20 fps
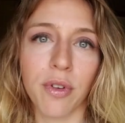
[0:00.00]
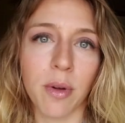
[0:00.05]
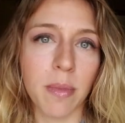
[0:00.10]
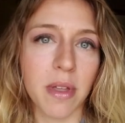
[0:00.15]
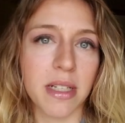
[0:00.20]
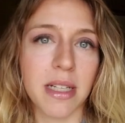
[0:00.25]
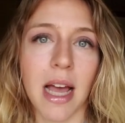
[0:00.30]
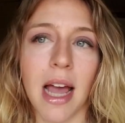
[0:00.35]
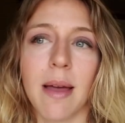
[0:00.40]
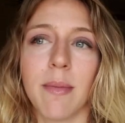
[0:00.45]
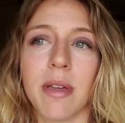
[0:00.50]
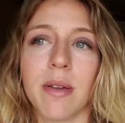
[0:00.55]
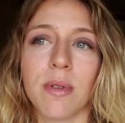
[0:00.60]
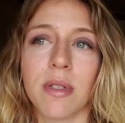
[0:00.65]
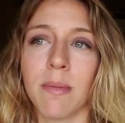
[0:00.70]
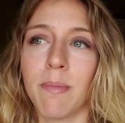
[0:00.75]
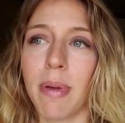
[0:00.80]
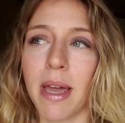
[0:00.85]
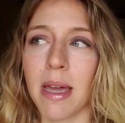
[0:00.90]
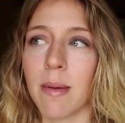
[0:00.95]
from the time he
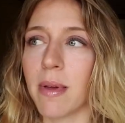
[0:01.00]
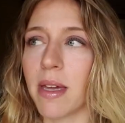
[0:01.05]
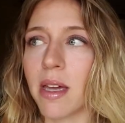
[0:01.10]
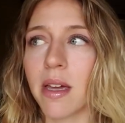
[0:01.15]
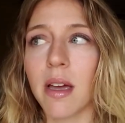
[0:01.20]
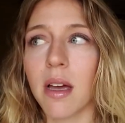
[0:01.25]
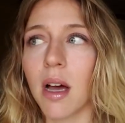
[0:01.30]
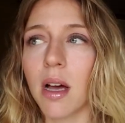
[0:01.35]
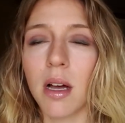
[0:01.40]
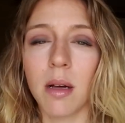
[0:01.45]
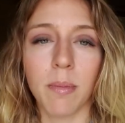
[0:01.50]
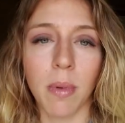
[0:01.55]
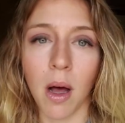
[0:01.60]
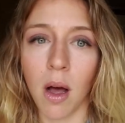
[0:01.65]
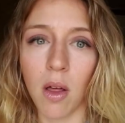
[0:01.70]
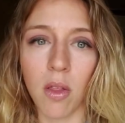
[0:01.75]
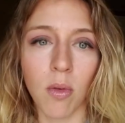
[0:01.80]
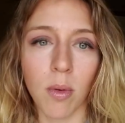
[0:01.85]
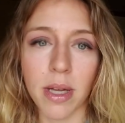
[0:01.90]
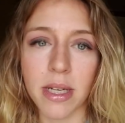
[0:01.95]
was a baby
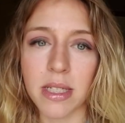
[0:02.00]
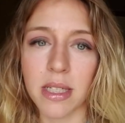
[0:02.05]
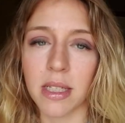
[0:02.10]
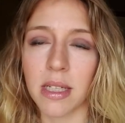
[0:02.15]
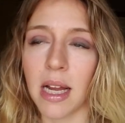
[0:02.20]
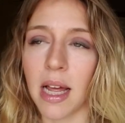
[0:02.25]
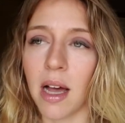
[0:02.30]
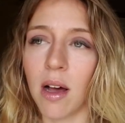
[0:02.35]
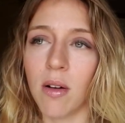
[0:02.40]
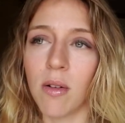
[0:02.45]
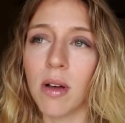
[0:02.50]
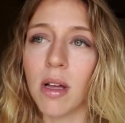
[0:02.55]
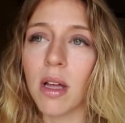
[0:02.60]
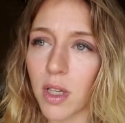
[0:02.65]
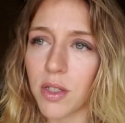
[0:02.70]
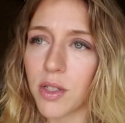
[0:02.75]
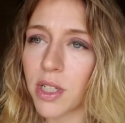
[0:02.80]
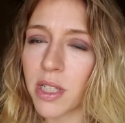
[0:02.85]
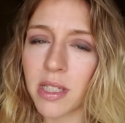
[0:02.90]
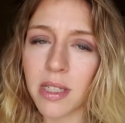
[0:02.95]
all the way till now.
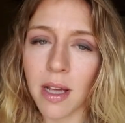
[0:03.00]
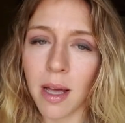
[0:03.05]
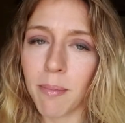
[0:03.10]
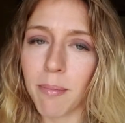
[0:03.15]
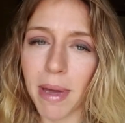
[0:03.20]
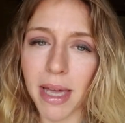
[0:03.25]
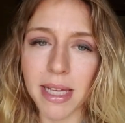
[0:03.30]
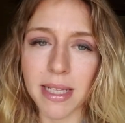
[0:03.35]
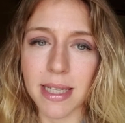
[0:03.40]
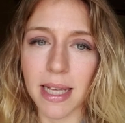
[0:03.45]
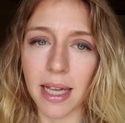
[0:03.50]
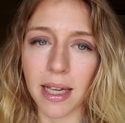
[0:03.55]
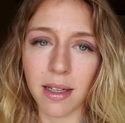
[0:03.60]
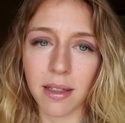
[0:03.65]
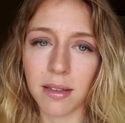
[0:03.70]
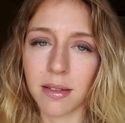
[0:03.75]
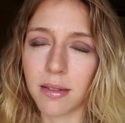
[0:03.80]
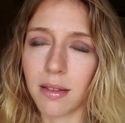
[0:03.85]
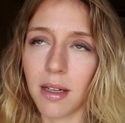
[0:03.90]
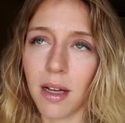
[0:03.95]
Just
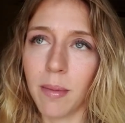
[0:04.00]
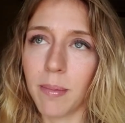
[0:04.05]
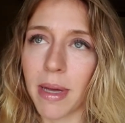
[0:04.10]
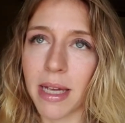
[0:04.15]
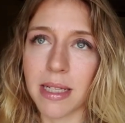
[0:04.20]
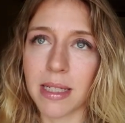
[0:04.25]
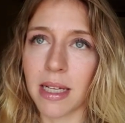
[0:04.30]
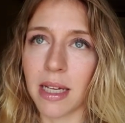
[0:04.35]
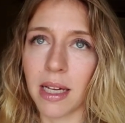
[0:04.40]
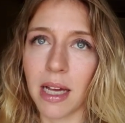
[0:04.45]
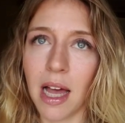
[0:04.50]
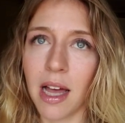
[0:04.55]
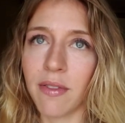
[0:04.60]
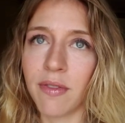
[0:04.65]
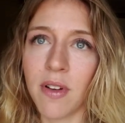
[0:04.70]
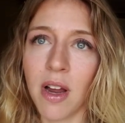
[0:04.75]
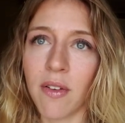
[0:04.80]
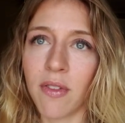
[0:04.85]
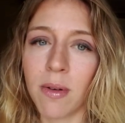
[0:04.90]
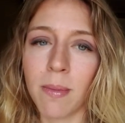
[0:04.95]
amazing, amazing.
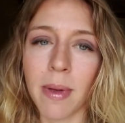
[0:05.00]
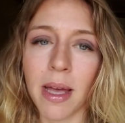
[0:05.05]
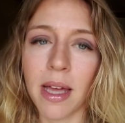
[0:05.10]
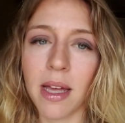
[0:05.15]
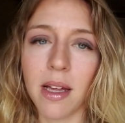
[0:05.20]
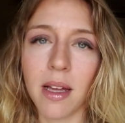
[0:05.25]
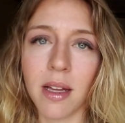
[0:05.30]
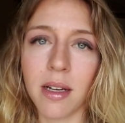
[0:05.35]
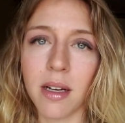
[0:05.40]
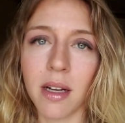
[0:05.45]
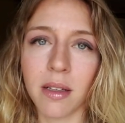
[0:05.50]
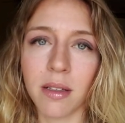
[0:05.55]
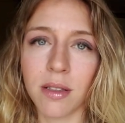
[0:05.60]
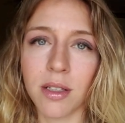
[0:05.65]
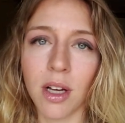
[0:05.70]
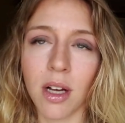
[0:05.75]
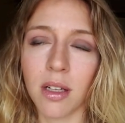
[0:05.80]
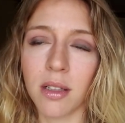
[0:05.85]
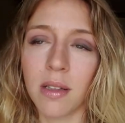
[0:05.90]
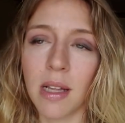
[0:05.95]
I've never met another
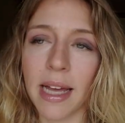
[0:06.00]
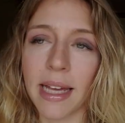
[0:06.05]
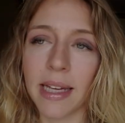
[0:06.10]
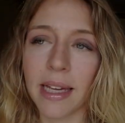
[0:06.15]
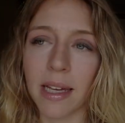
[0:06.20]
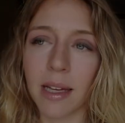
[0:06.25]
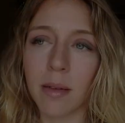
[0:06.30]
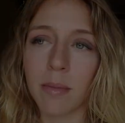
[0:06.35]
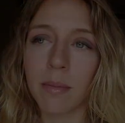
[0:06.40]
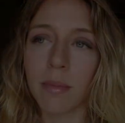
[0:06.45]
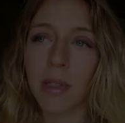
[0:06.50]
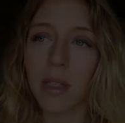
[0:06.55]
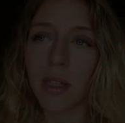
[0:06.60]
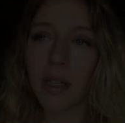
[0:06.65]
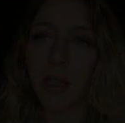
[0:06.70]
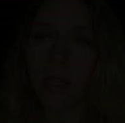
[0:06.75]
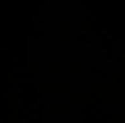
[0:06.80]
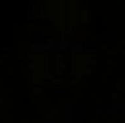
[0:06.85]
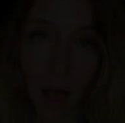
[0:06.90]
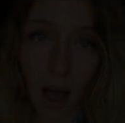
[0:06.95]
dog like him.
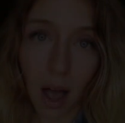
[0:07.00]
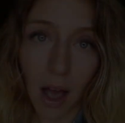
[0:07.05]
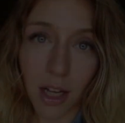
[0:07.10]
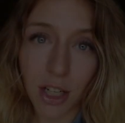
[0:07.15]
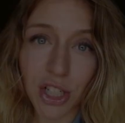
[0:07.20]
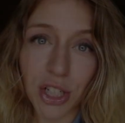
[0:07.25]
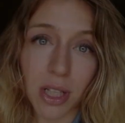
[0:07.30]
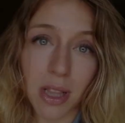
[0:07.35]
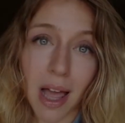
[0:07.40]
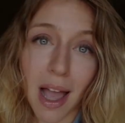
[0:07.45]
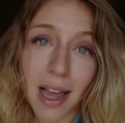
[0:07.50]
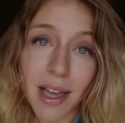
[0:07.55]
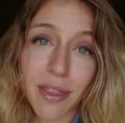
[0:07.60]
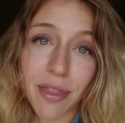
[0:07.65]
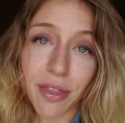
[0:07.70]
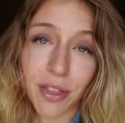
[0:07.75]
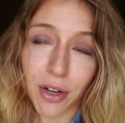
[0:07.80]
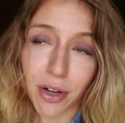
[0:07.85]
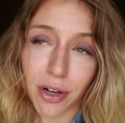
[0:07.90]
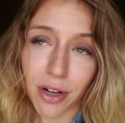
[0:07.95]
On July
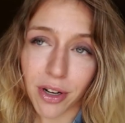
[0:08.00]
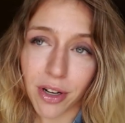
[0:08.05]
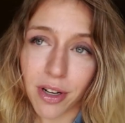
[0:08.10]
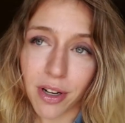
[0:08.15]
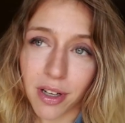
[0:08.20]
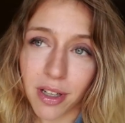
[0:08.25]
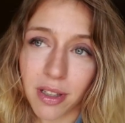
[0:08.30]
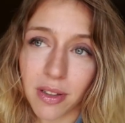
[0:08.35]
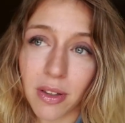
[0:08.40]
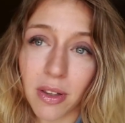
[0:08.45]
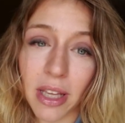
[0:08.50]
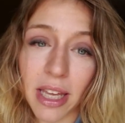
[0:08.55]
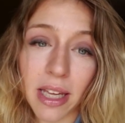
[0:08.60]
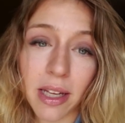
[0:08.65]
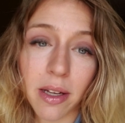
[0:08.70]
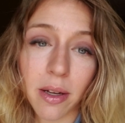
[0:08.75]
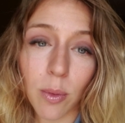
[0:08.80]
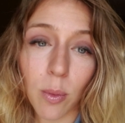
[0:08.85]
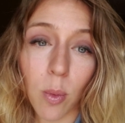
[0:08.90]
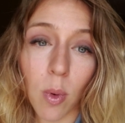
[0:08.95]
3rd,
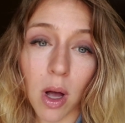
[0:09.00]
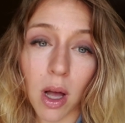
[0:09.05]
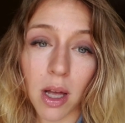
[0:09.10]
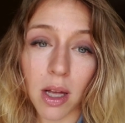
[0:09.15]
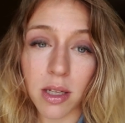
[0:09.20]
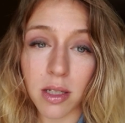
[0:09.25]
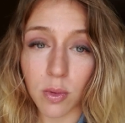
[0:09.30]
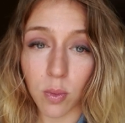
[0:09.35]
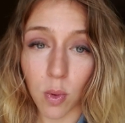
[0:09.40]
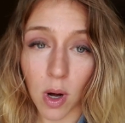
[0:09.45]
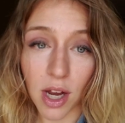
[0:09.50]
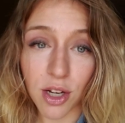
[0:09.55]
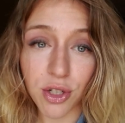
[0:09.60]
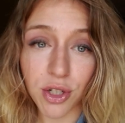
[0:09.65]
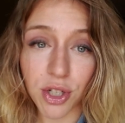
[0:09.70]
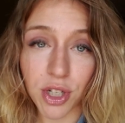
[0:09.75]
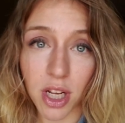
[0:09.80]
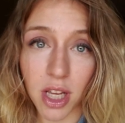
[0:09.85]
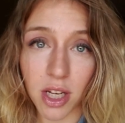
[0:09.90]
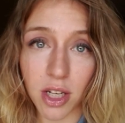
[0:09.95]
Link was
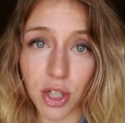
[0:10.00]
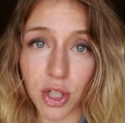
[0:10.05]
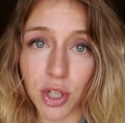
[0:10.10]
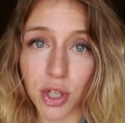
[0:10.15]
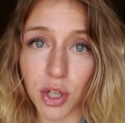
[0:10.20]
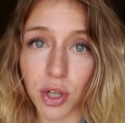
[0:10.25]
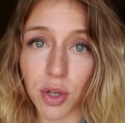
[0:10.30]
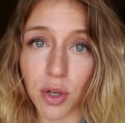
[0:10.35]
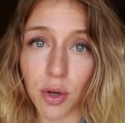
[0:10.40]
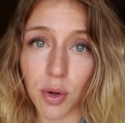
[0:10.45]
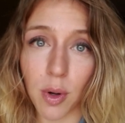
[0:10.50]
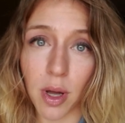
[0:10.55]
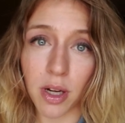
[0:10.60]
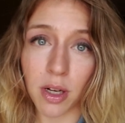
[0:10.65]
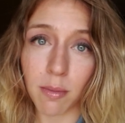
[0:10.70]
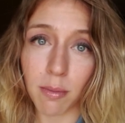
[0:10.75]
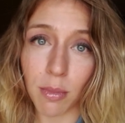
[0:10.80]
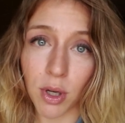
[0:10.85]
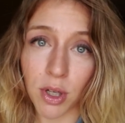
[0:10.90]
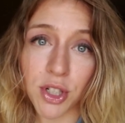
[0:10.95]
rushed into an
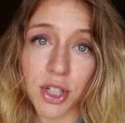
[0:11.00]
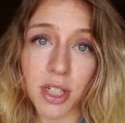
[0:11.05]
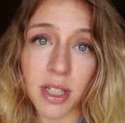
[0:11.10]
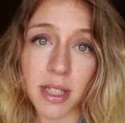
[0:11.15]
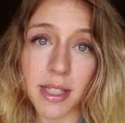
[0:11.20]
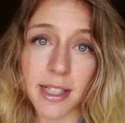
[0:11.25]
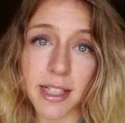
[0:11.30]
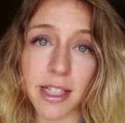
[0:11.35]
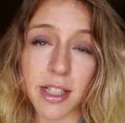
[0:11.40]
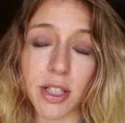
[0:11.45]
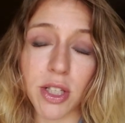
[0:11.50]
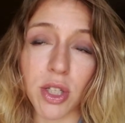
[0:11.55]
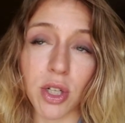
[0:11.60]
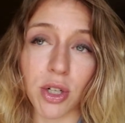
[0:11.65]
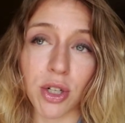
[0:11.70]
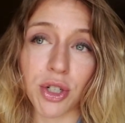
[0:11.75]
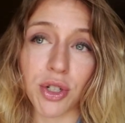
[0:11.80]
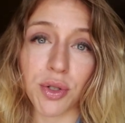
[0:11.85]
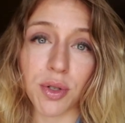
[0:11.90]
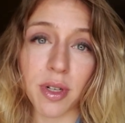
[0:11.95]
emergency
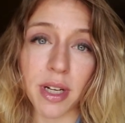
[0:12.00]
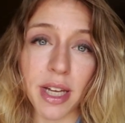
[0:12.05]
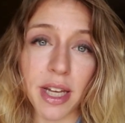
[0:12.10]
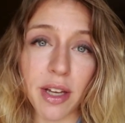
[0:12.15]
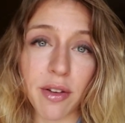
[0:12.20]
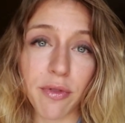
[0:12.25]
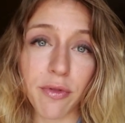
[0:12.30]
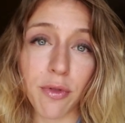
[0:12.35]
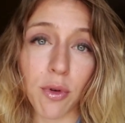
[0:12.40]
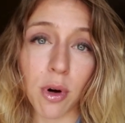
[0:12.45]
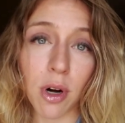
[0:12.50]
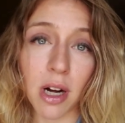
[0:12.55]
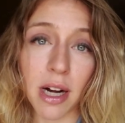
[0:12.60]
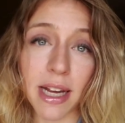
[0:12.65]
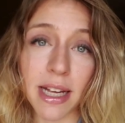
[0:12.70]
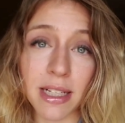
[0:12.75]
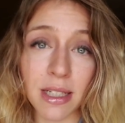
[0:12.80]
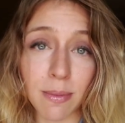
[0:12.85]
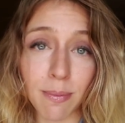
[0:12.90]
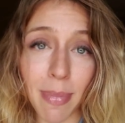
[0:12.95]
surgery for his